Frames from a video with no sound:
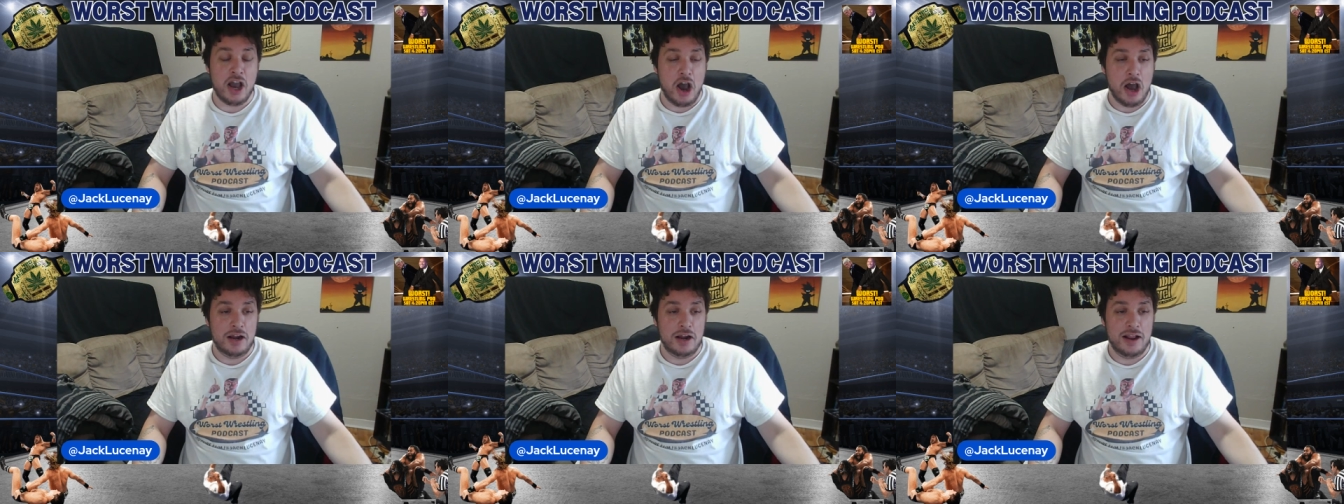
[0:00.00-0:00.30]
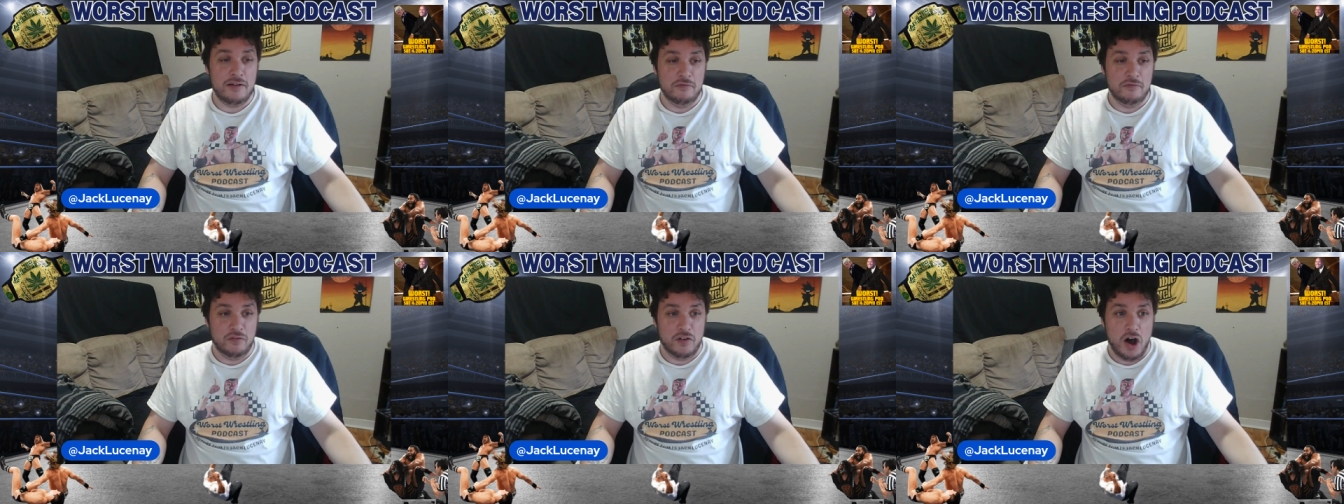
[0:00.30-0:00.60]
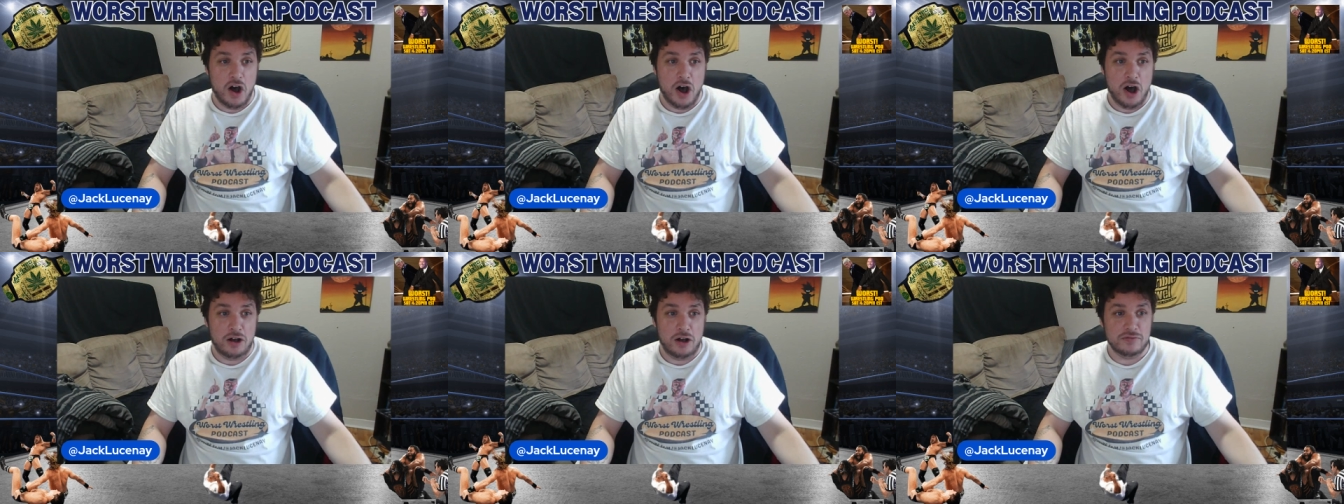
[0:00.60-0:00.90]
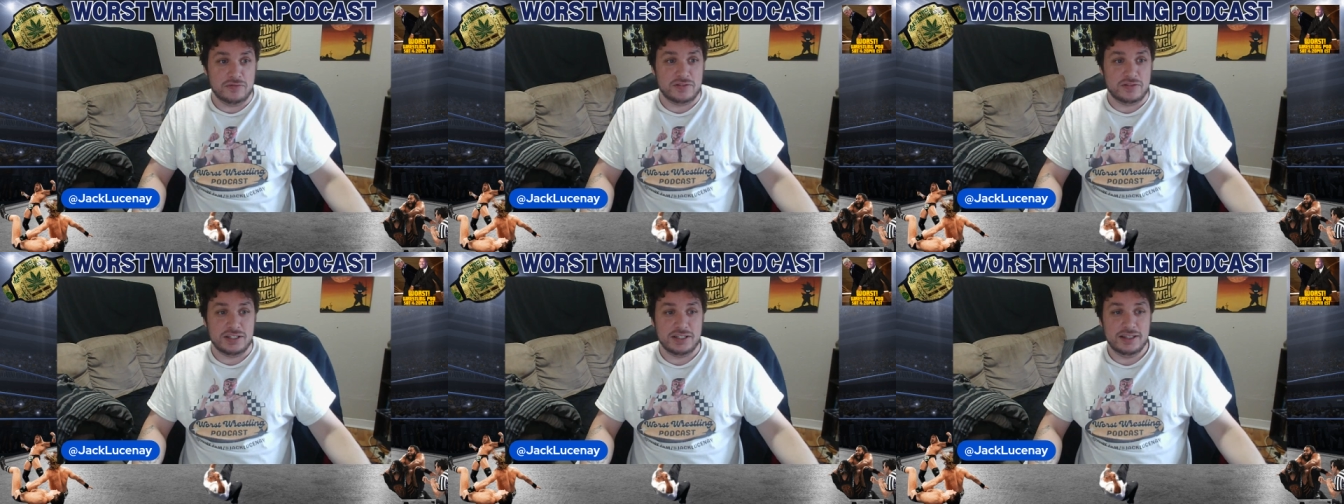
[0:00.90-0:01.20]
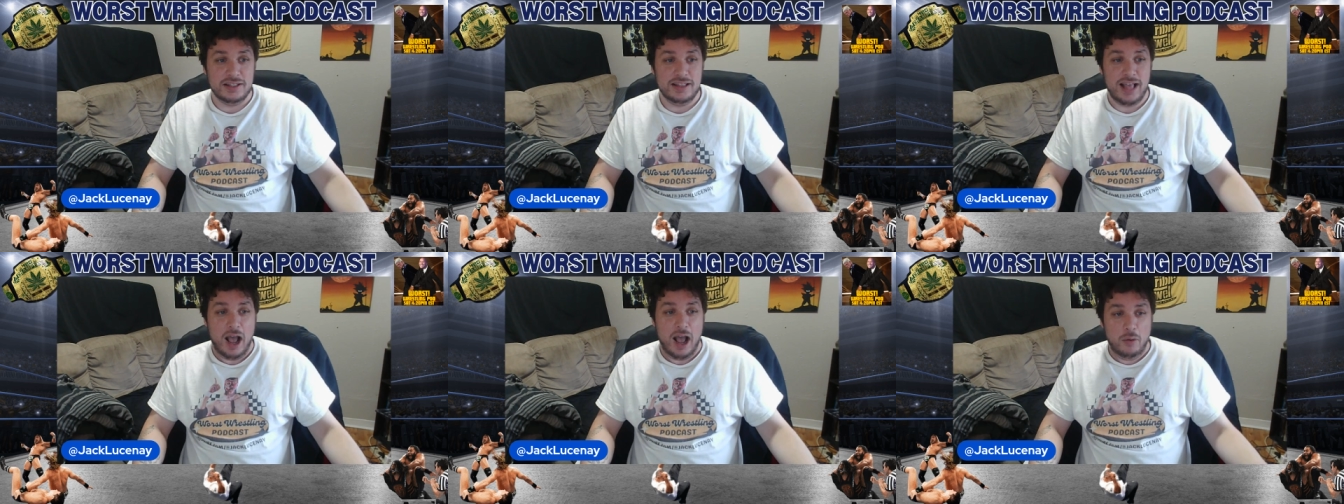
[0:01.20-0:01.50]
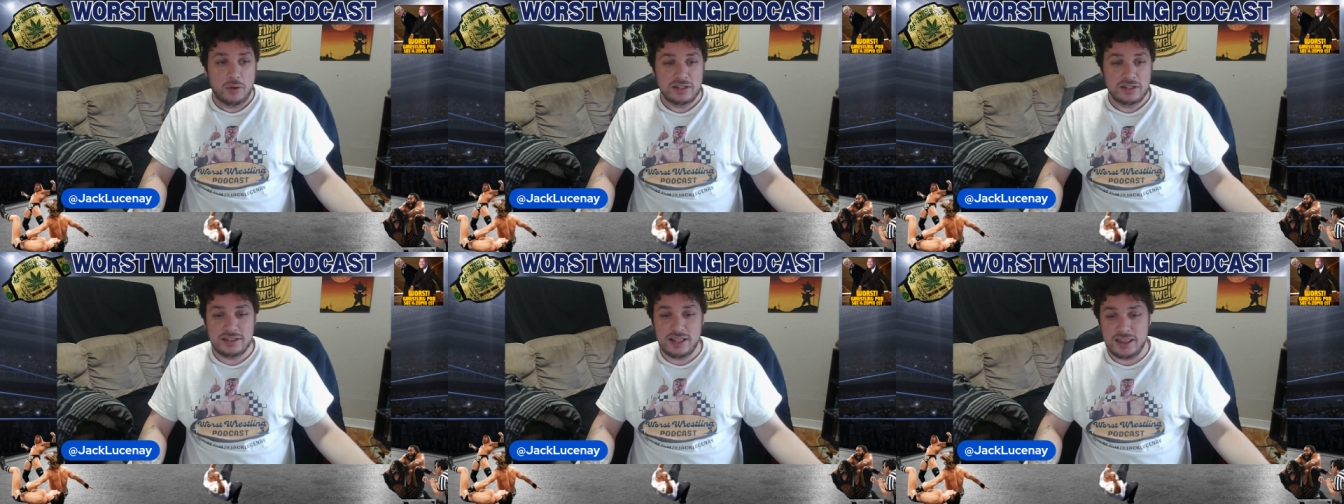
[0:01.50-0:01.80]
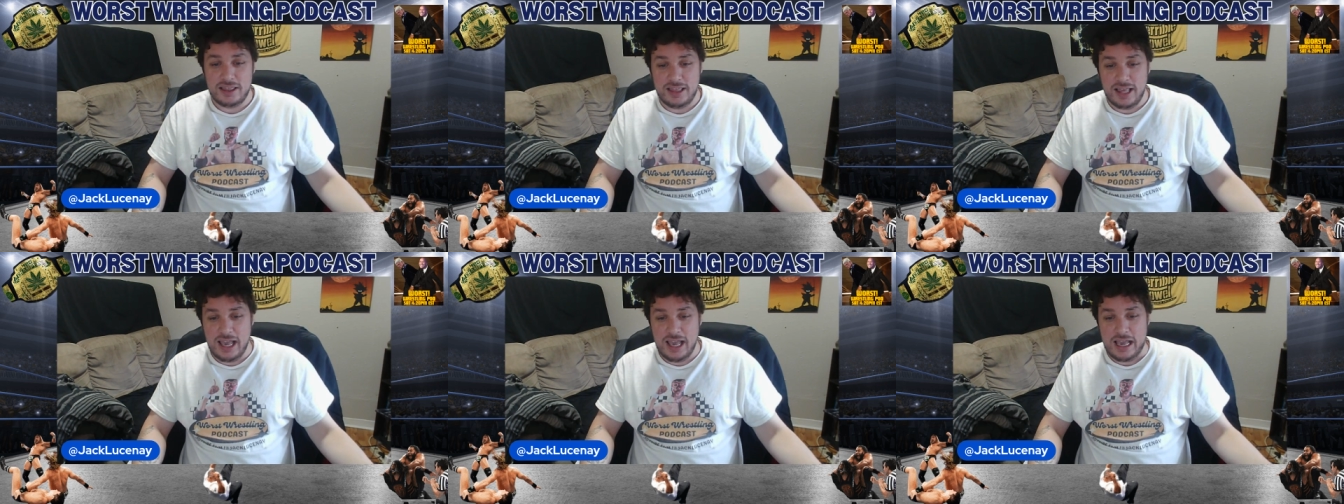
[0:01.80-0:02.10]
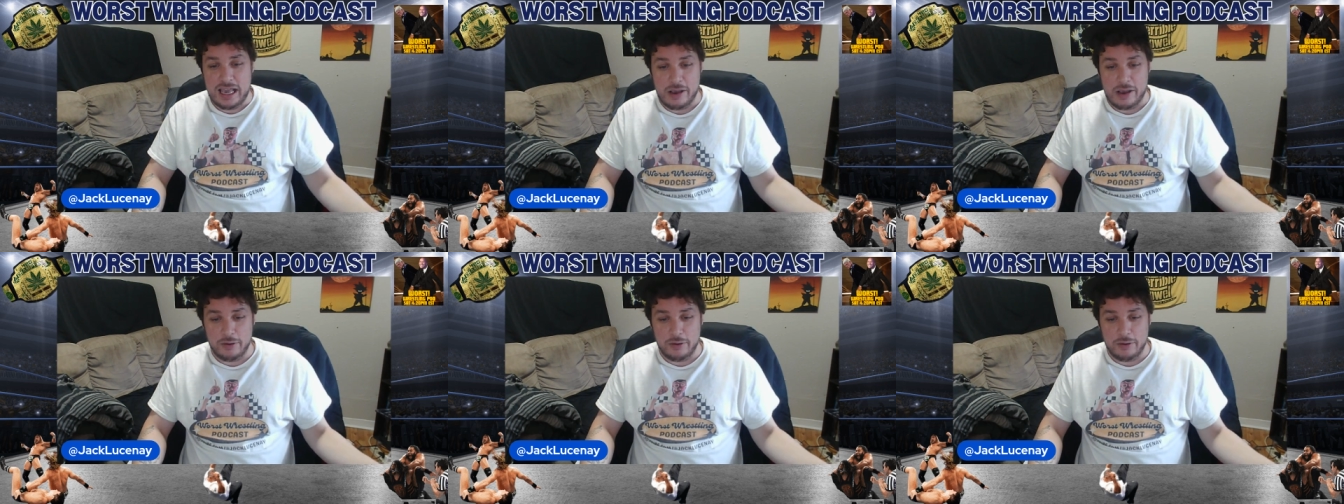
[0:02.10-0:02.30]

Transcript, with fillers: uninvolved. That was the thing.